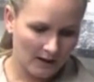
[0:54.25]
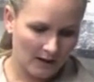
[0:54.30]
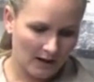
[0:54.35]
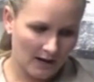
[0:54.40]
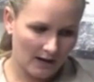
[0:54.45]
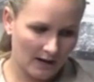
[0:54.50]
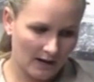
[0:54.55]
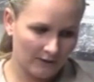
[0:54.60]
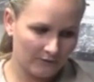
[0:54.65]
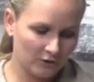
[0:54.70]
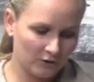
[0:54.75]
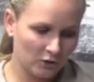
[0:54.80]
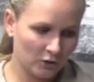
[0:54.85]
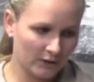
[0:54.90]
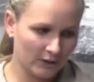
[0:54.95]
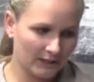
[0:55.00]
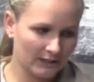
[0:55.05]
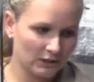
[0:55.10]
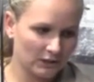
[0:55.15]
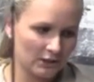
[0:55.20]
If you're
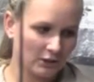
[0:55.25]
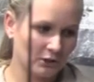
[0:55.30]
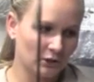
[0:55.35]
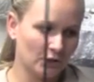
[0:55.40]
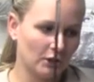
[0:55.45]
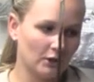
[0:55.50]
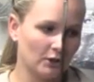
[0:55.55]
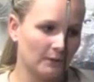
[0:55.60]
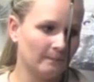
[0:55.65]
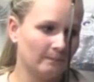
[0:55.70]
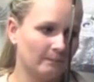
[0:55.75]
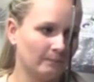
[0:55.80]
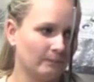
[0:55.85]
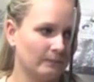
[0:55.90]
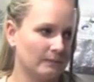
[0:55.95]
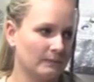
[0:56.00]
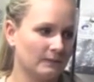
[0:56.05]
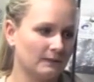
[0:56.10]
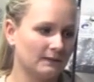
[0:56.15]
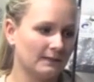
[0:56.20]
looking to
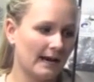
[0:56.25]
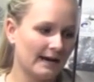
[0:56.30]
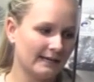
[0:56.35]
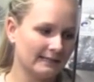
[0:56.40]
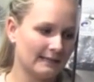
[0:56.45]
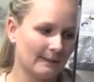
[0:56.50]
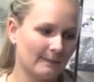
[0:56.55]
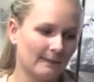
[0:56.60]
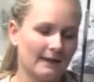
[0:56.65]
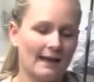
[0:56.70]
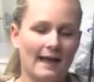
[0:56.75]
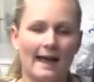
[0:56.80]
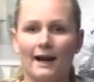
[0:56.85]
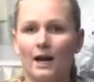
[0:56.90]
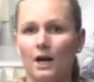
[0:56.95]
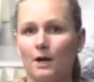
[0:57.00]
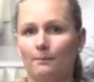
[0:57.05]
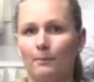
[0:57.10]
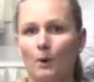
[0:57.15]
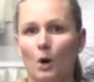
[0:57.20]
take something
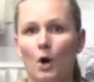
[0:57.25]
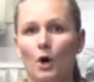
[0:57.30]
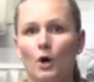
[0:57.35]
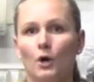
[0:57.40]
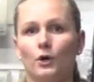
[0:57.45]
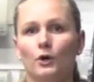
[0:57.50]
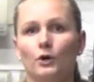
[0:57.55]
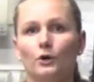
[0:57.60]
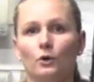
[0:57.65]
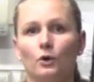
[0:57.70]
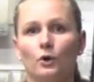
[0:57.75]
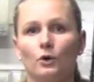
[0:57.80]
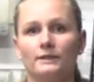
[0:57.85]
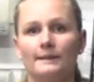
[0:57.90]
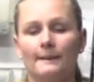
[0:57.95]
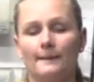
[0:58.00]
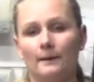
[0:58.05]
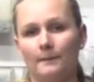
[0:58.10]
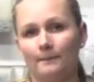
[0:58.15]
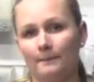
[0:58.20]
out on a boat or
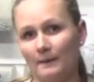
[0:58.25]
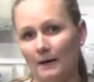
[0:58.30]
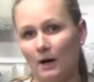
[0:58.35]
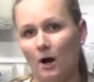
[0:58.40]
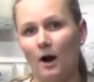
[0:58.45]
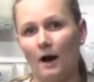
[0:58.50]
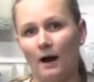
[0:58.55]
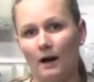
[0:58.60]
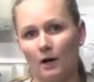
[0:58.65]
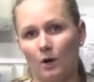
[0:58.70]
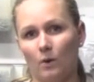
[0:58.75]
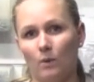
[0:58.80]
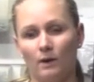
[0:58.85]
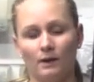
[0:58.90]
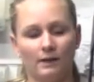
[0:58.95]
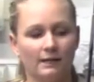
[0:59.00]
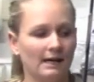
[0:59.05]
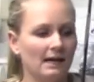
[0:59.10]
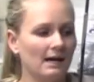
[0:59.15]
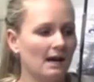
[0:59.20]
something a bit higher
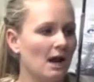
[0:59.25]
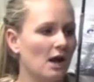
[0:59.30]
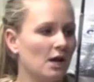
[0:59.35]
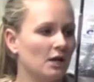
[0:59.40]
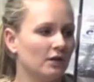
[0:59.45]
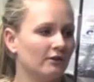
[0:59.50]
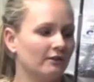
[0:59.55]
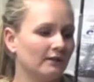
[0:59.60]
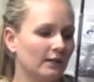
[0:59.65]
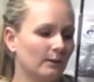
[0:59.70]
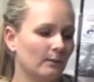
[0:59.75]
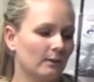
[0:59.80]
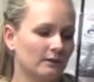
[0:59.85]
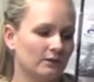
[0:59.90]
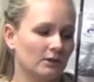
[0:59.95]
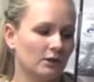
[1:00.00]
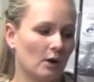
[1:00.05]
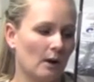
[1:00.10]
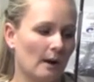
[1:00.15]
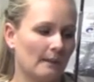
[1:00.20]
quality, you really want
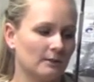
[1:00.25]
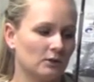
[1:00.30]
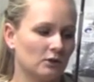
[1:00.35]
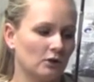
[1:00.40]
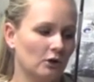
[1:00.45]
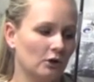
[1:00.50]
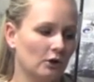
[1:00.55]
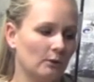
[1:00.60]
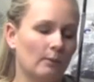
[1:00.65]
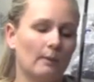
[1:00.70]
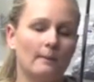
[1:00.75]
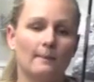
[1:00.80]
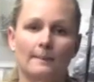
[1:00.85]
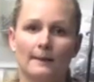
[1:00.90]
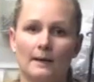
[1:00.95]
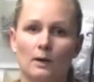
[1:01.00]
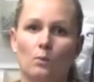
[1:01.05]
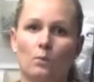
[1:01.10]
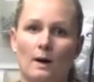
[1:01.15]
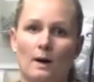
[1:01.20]
to go up to probably
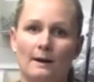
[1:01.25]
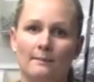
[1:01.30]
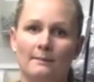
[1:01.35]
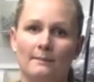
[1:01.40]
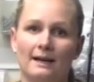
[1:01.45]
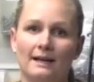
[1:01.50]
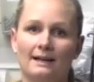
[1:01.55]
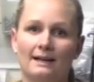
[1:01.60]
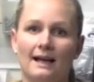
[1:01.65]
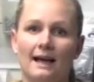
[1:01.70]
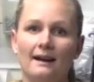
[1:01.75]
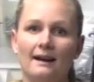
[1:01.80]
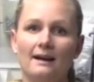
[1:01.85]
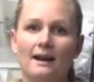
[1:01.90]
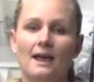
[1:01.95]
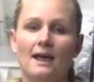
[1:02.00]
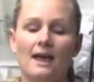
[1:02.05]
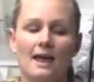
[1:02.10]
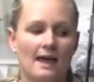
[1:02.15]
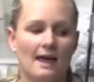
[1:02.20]
a 1 meter gun,
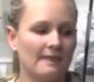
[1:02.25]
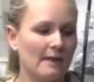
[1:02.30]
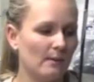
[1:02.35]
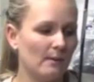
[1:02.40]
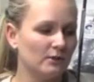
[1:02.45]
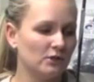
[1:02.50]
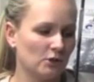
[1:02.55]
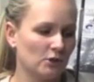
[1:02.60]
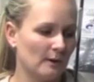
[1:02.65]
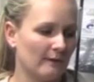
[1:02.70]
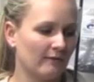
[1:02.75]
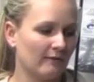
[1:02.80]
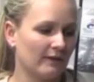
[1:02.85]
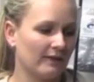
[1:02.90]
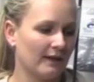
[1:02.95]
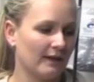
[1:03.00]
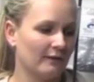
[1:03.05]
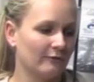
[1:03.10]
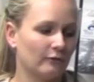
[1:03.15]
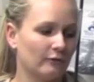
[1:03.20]
and that will do
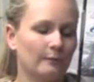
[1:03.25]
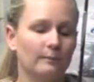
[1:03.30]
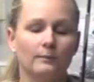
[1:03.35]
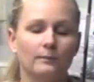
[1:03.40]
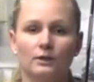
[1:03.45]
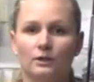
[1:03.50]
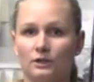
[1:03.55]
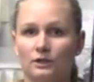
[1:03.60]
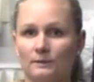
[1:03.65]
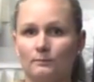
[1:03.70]
everything from your